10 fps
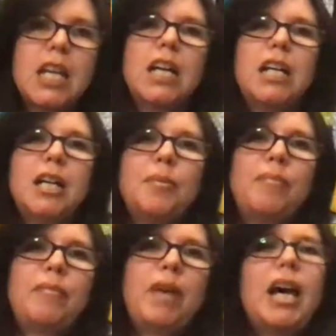
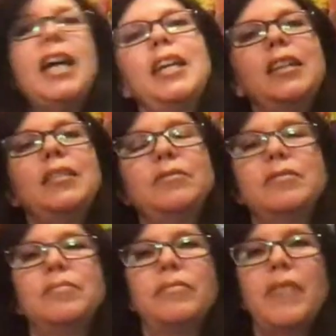um i
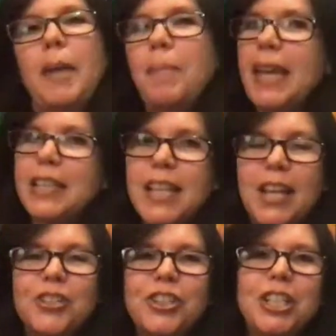i pay
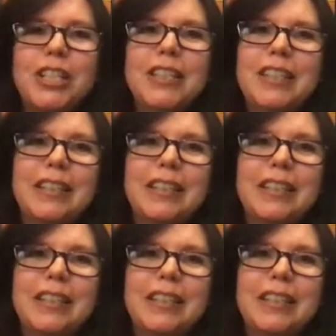attention